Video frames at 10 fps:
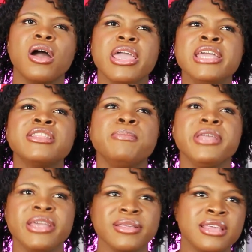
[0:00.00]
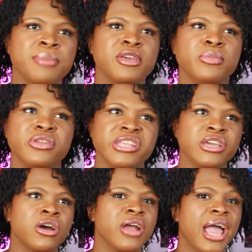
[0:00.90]
in the BDSM
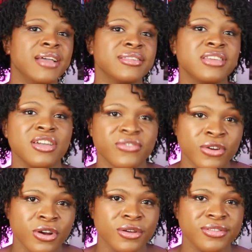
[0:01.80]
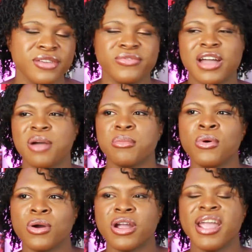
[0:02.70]
community are as diverse, if not
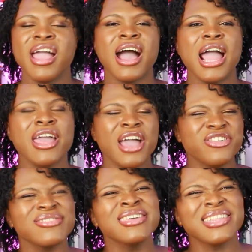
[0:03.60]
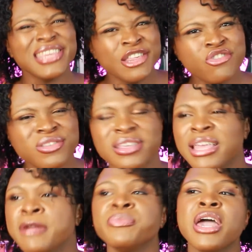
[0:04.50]
more. I just think it's interesting.
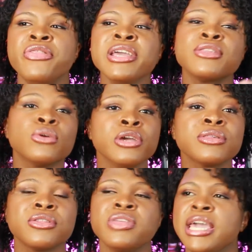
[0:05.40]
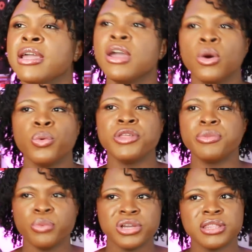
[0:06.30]
Like, I think, so here's the thing
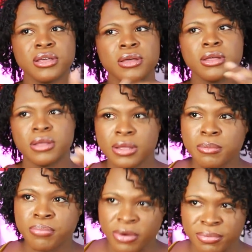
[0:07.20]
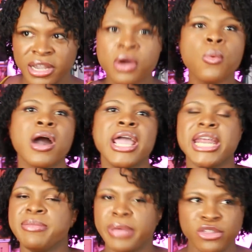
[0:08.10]
with Blaire
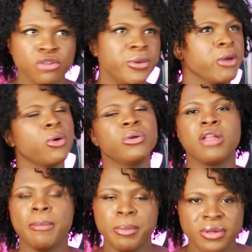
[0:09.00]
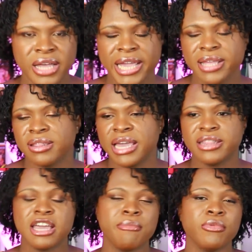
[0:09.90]
White and Ben Shapiro and a lot of people like
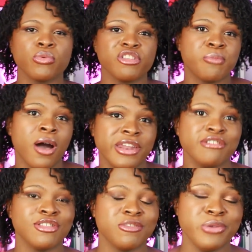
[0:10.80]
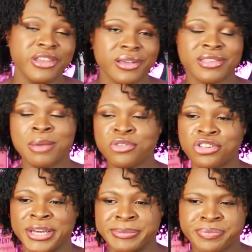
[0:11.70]
them responding to this BDSM
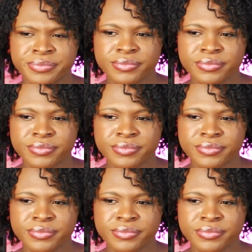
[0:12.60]
shit.